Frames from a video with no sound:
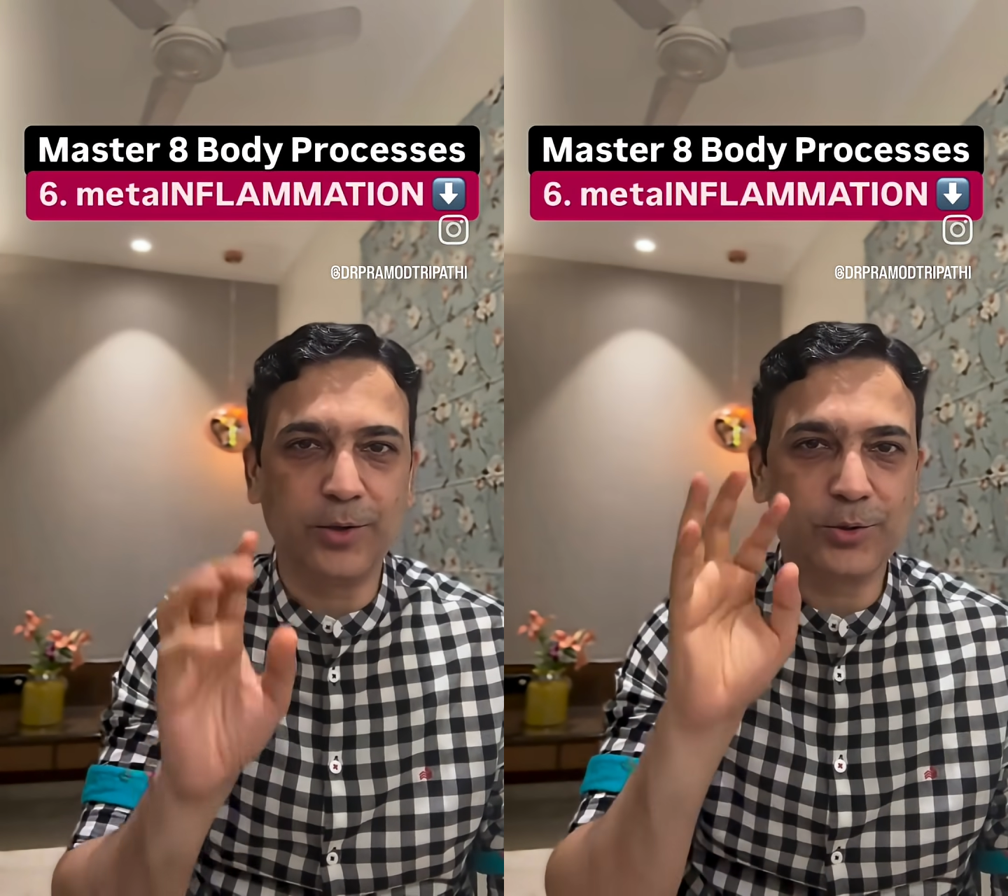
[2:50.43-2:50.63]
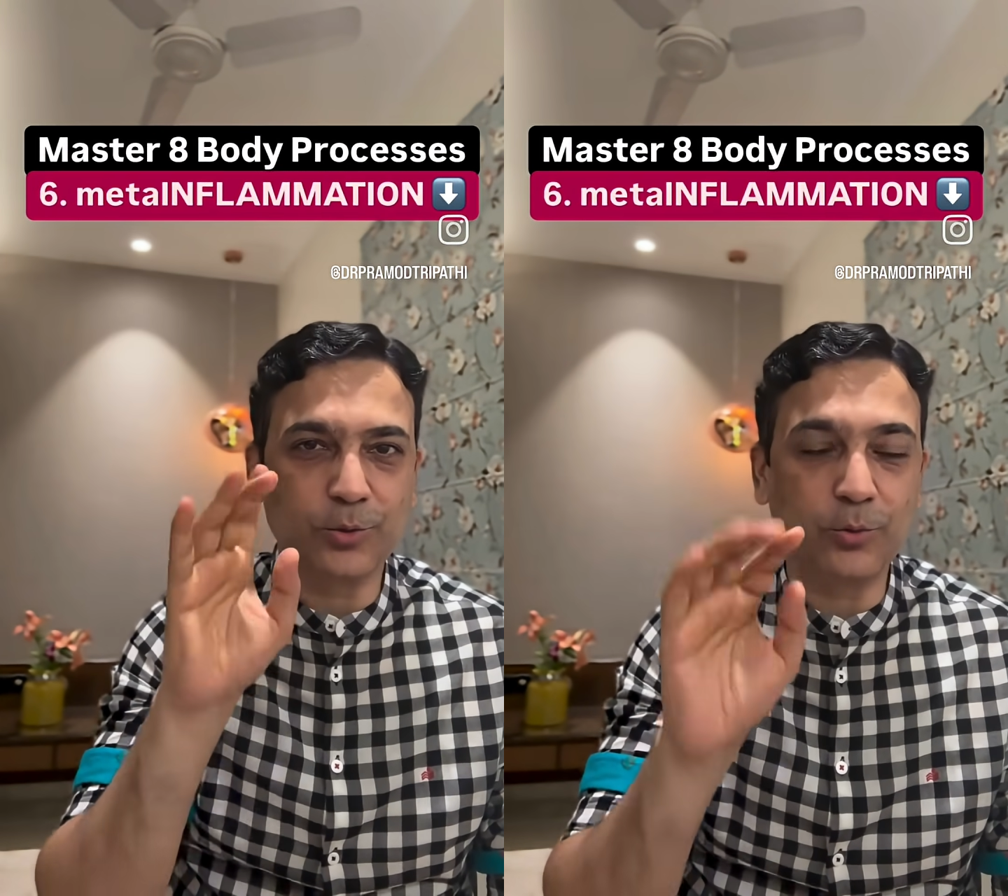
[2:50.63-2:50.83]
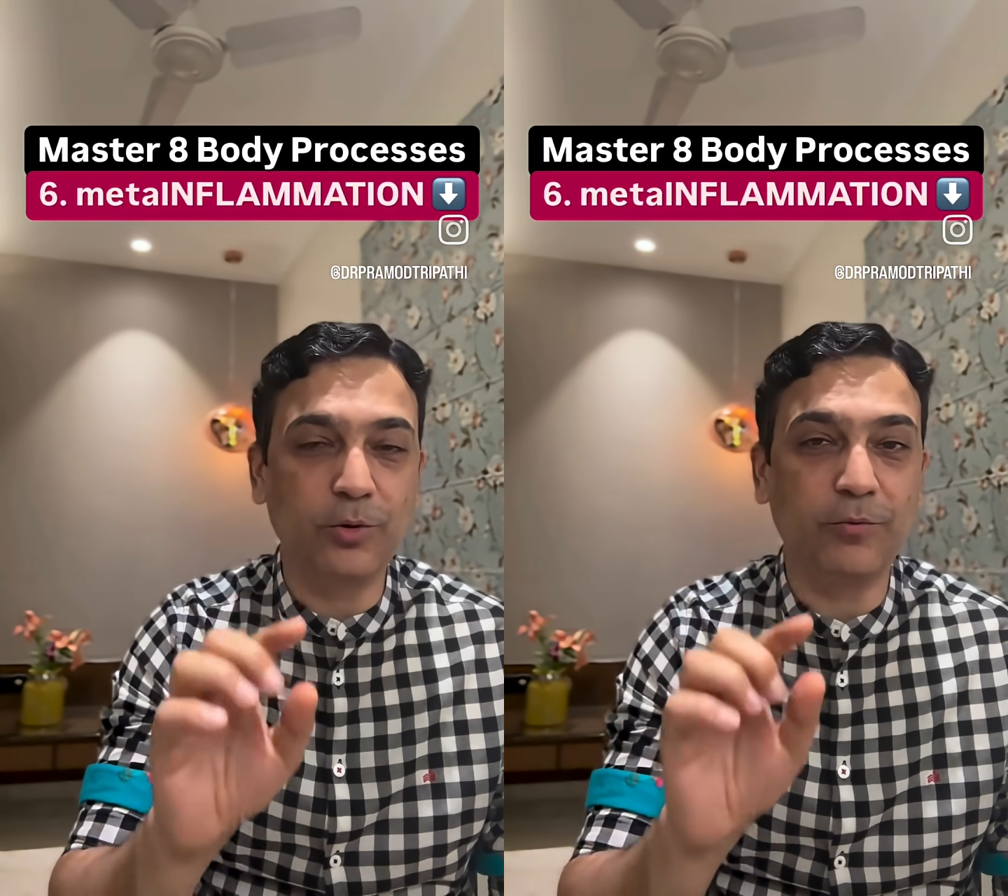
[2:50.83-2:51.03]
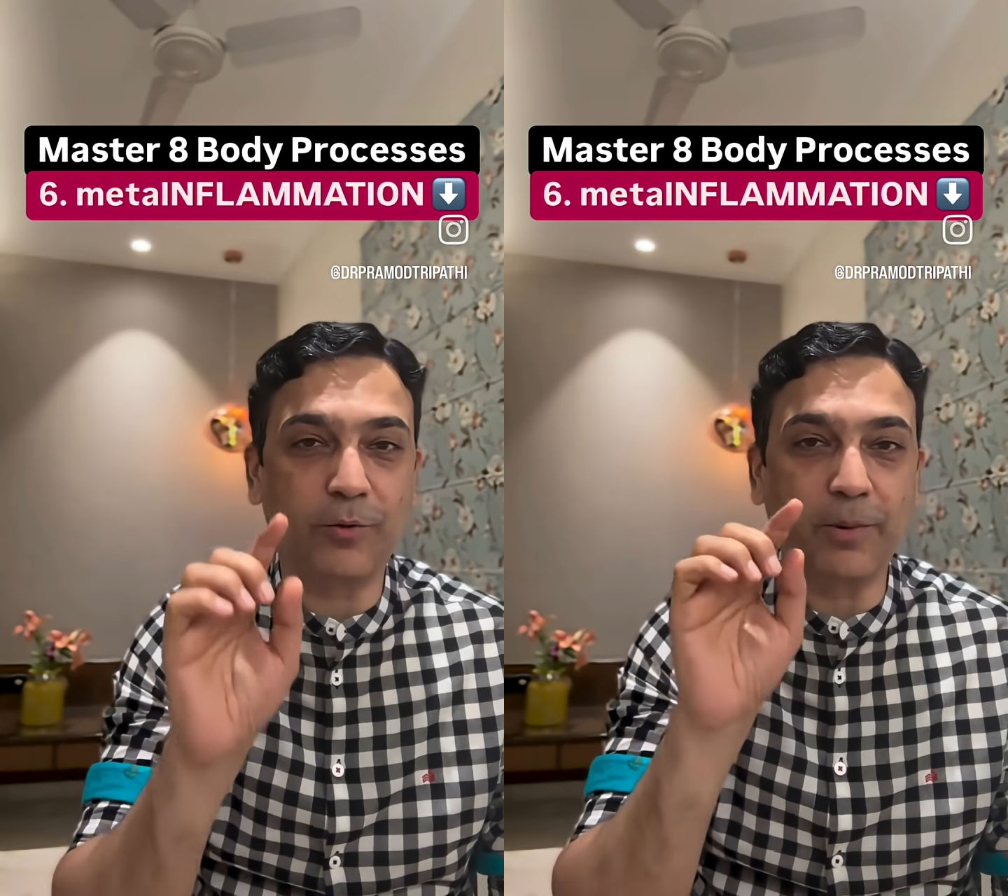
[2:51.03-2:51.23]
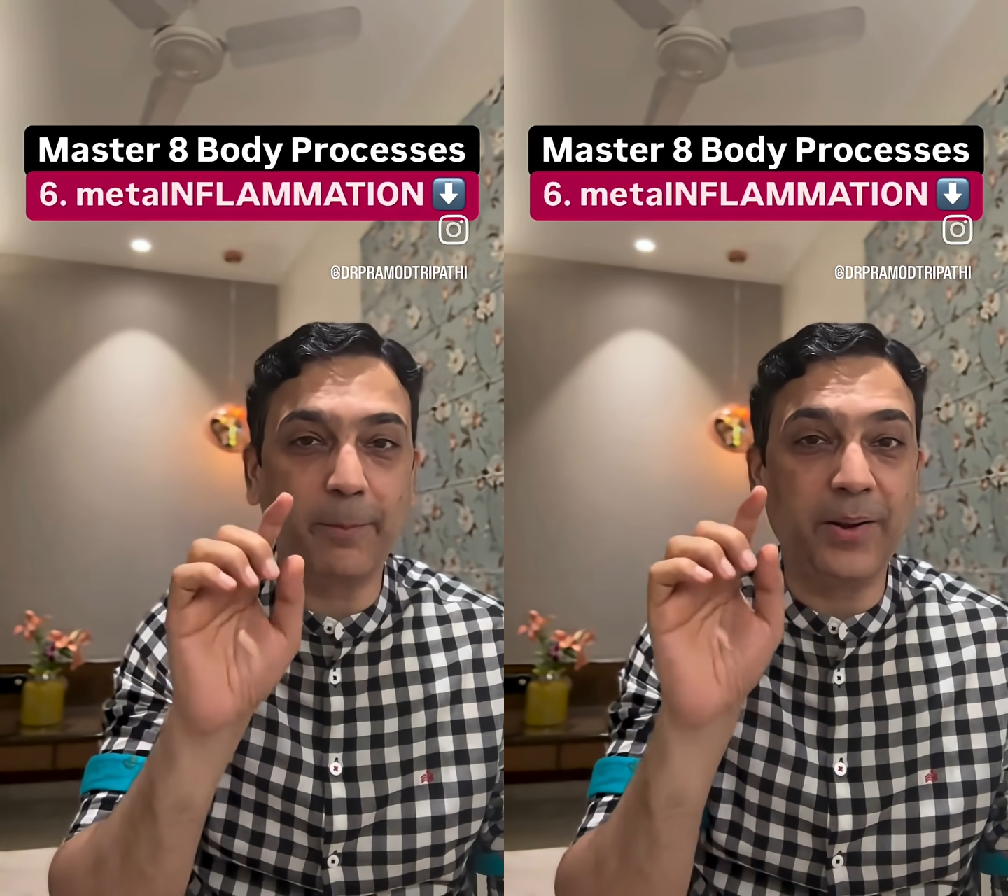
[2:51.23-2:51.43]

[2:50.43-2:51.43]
So Google for